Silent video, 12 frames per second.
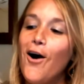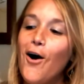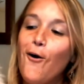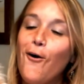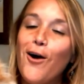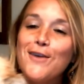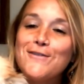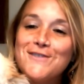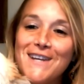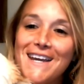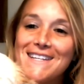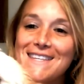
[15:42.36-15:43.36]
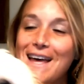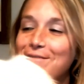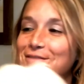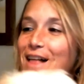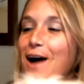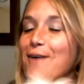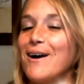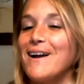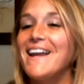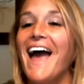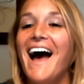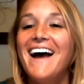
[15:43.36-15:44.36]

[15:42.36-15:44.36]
or if she eats that flower, yeah,